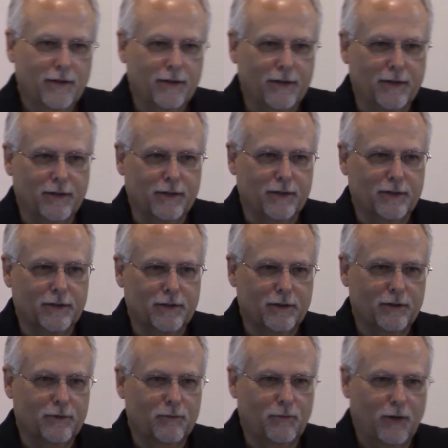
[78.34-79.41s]

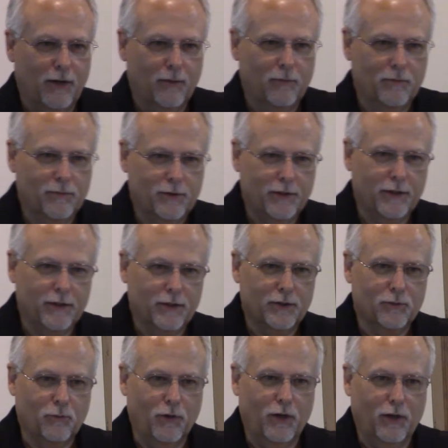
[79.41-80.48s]
mom
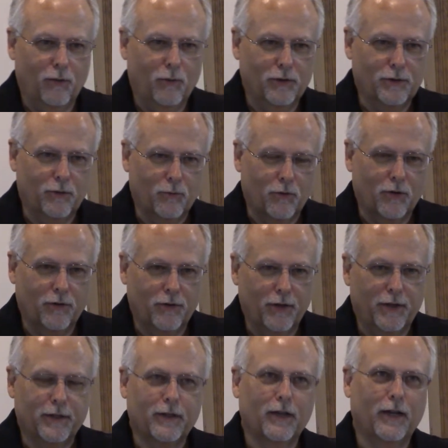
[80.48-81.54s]
says, "Well, was it worth
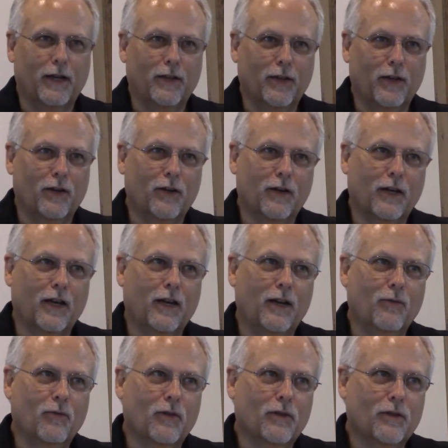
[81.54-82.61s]
it?" And they look at
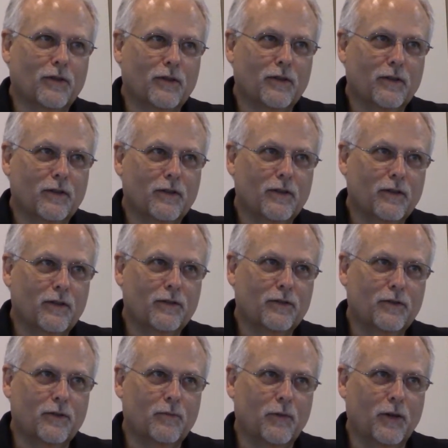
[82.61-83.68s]
him
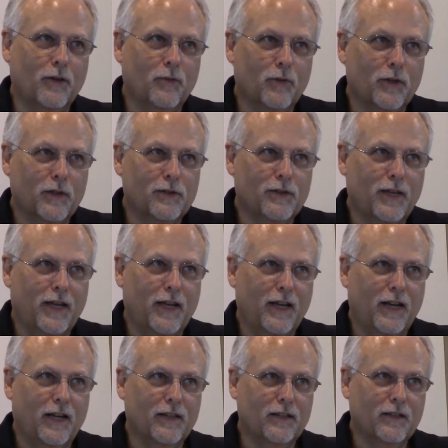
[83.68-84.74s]
at their mother with a
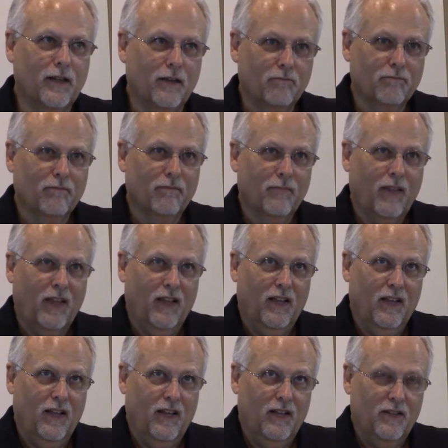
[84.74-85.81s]
sad eye and say,
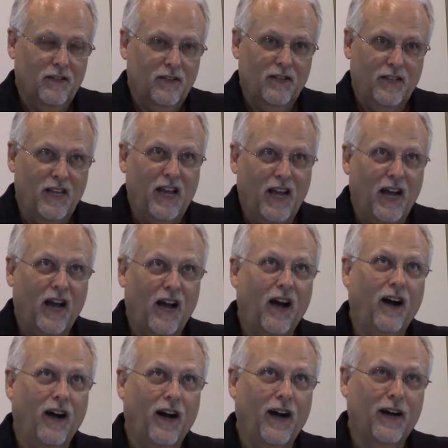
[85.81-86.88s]

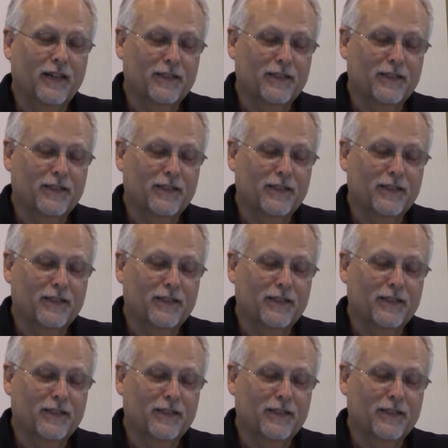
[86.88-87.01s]
"Yeah."